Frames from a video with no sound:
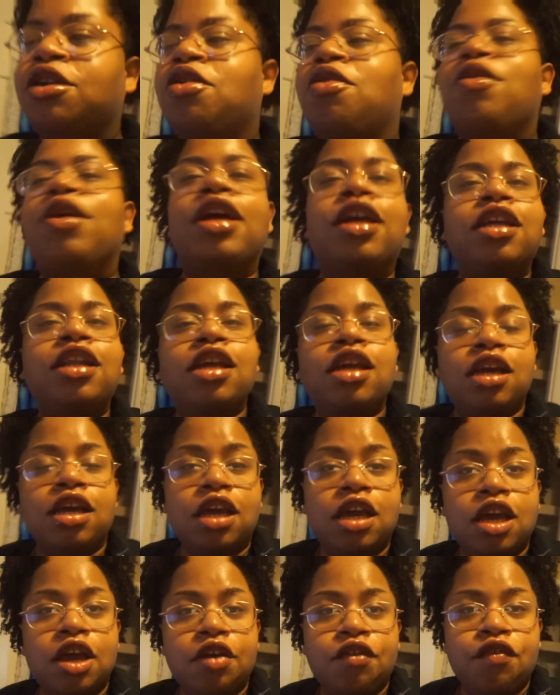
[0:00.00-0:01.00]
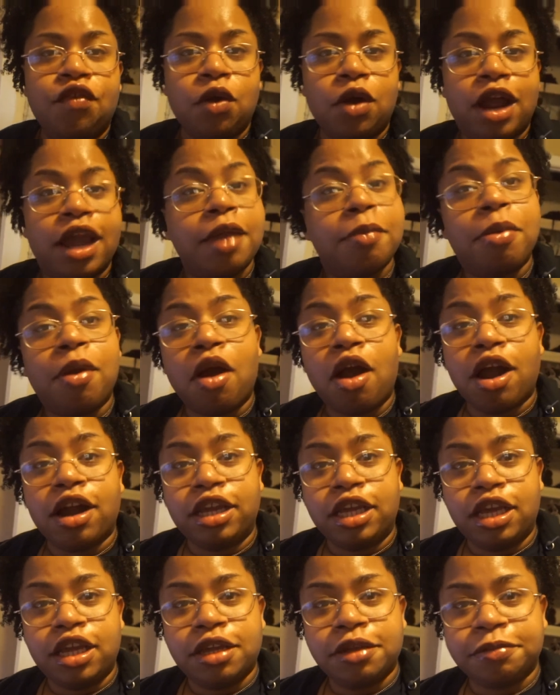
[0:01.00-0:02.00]
going for a
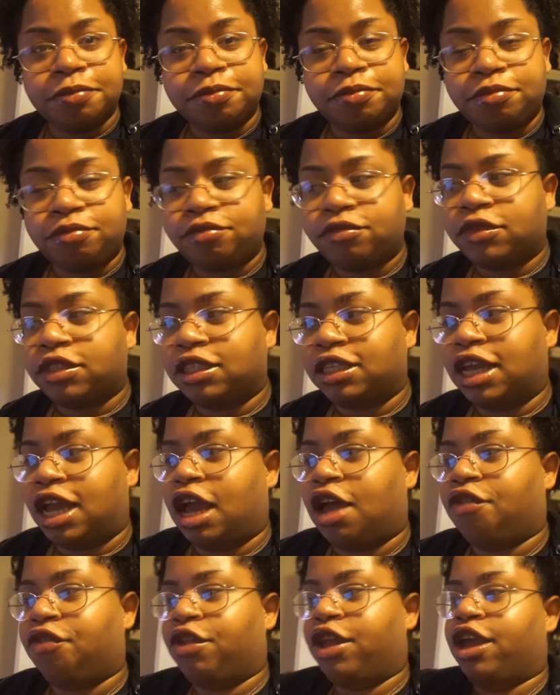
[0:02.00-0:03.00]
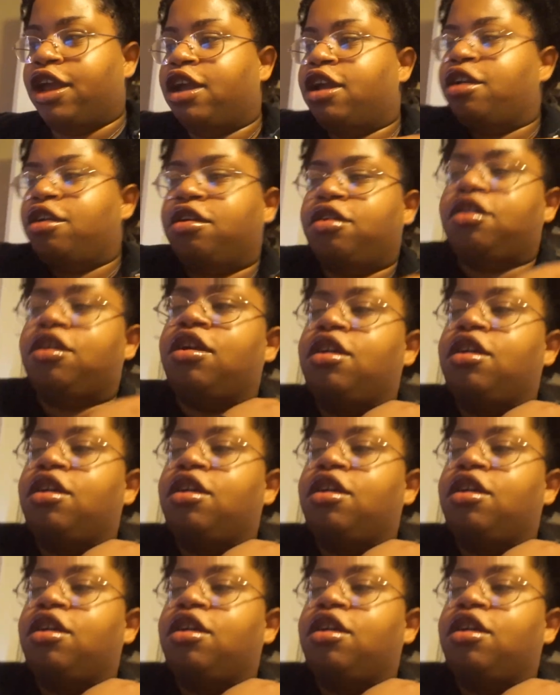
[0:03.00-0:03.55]
party down there.